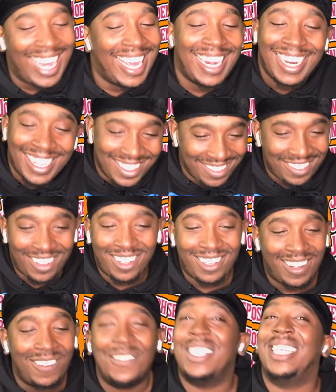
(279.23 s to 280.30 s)
I hate Digz, bro.
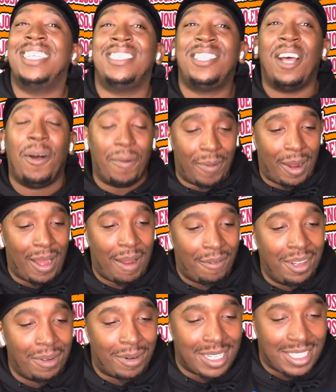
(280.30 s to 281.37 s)
But this is dope, bro. I
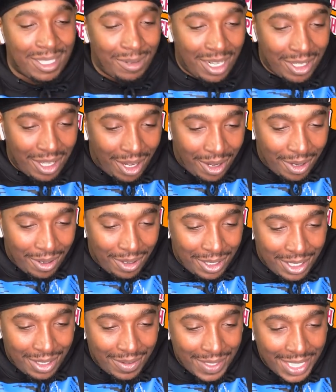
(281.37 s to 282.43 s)
really want to see what else. Oh,
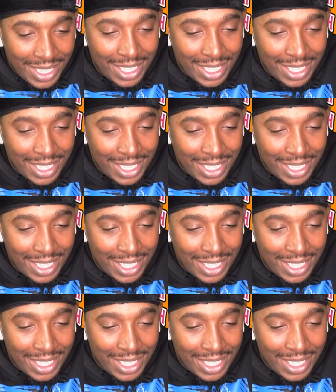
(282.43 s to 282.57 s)
hold up.